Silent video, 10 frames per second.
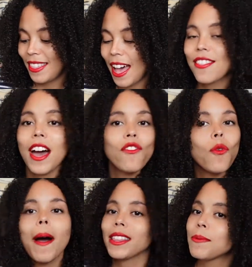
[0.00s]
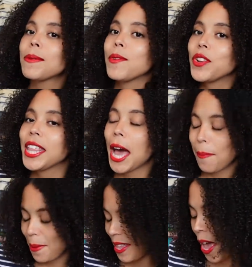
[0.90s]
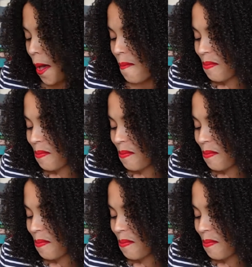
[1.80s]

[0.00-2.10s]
That, that romance made me really happy, yeah.